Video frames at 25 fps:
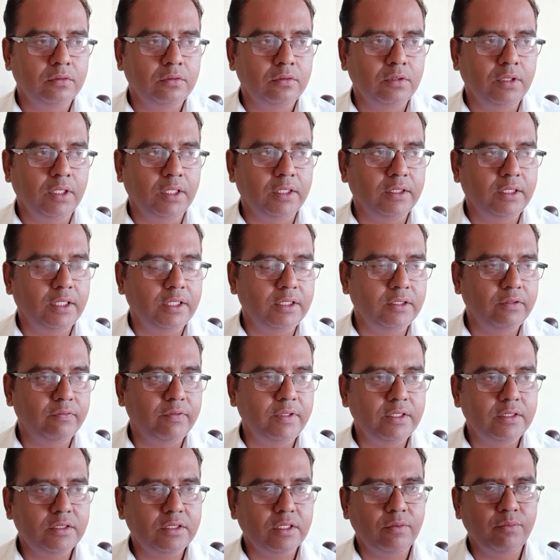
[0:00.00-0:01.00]
and that
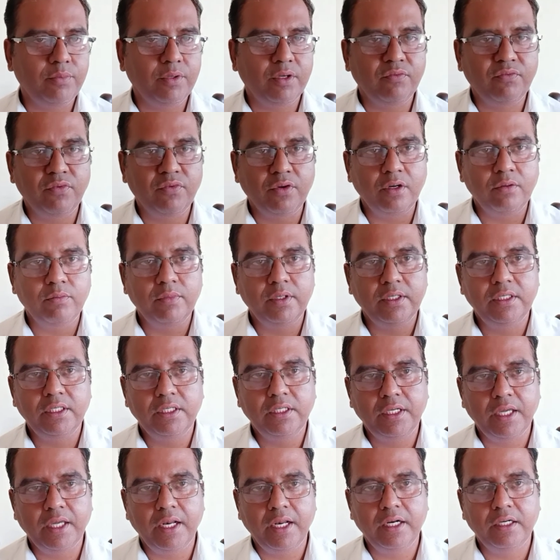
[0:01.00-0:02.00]
events are performed by the
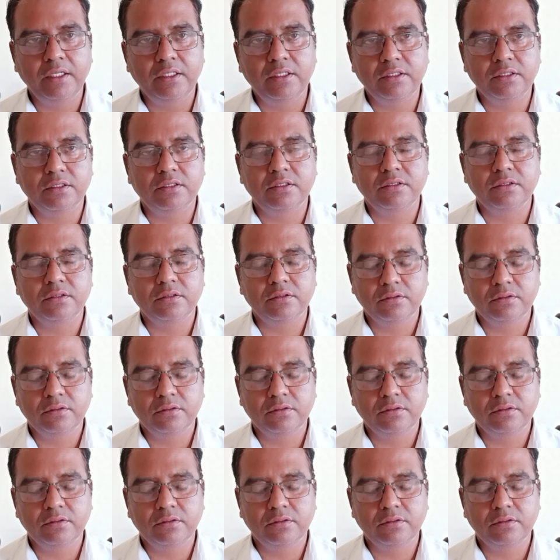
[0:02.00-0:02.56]
characters,